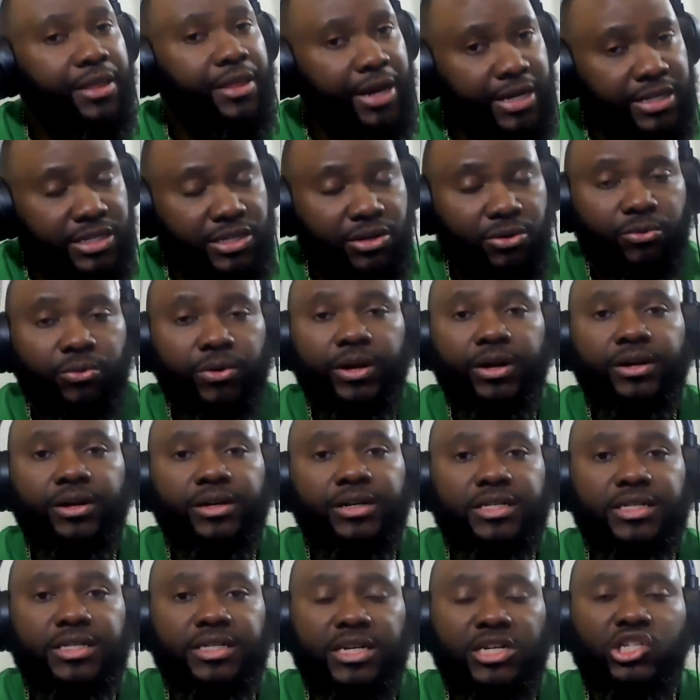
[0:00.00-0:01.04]
That's a real
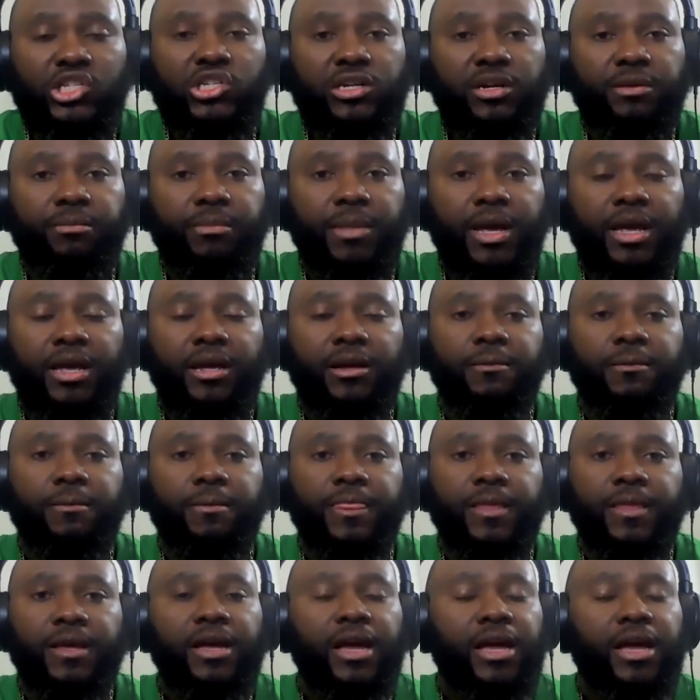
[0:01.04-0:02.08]
decision to make.
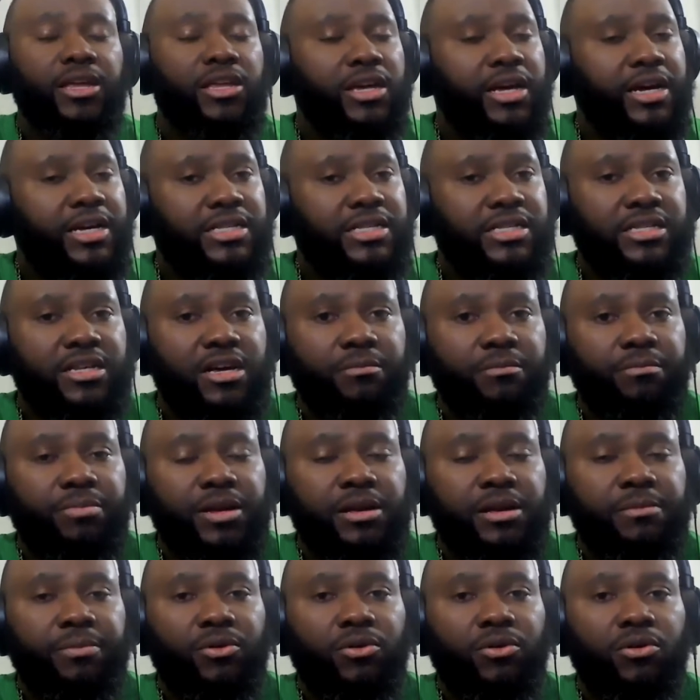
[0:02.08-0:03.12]
And you got some
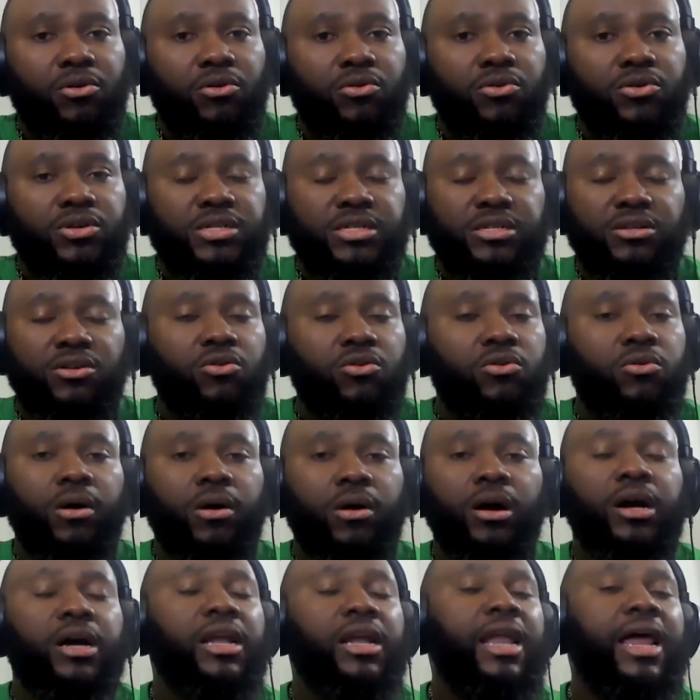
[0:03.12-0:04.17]
people who will, who
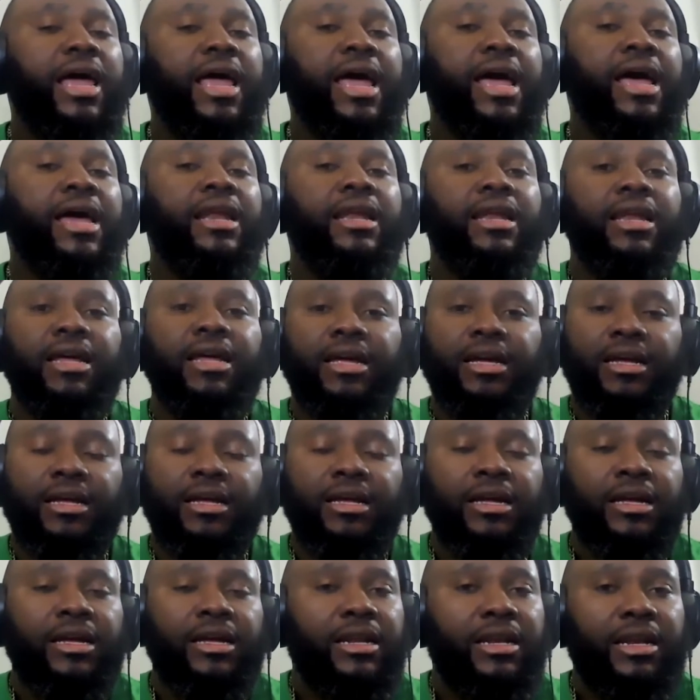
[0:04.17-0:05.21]
will
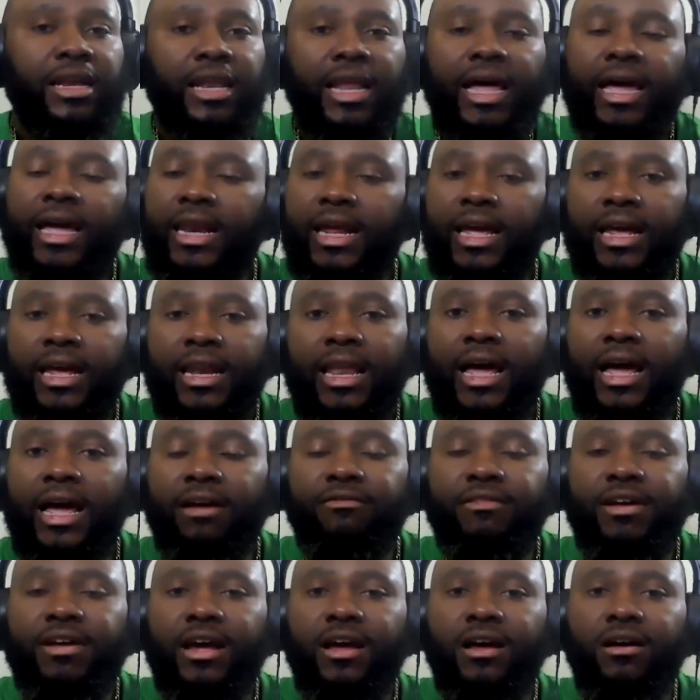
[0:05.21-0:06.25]
gladly lay their
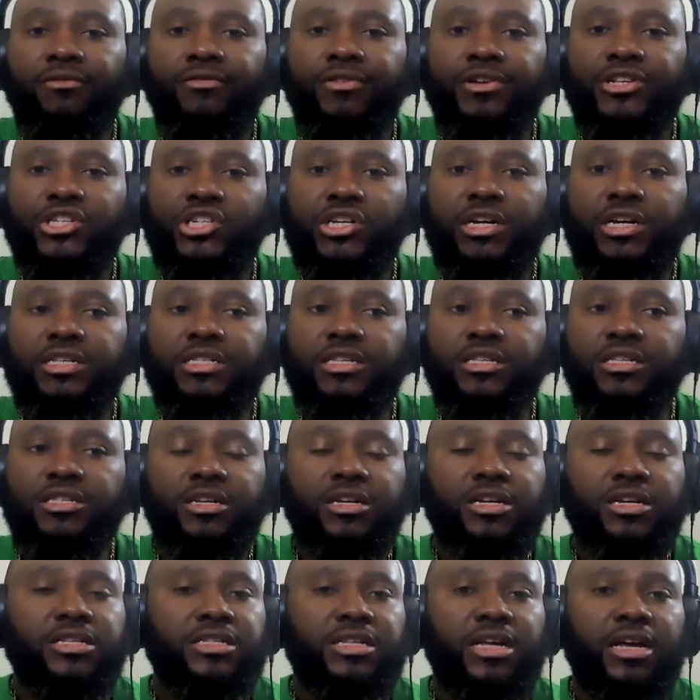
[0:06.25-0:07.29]
life down for Jesus
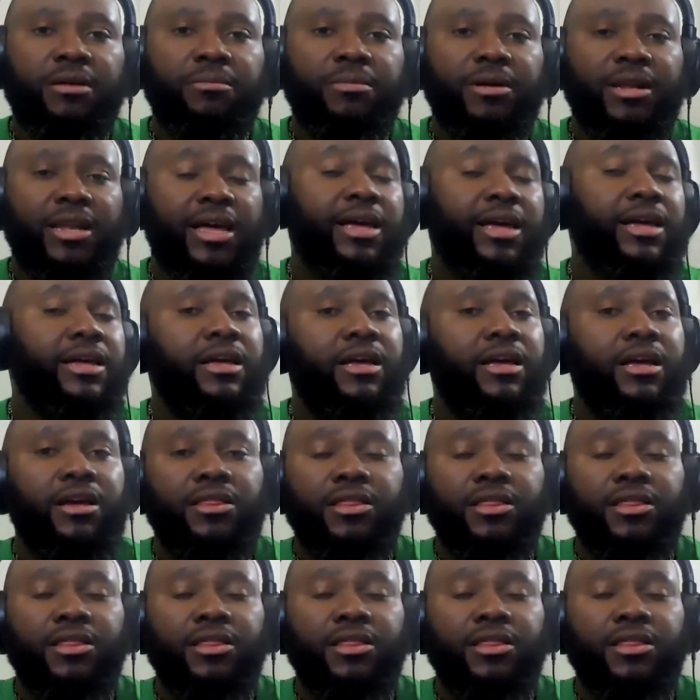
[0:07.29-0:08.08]
because they'll be like,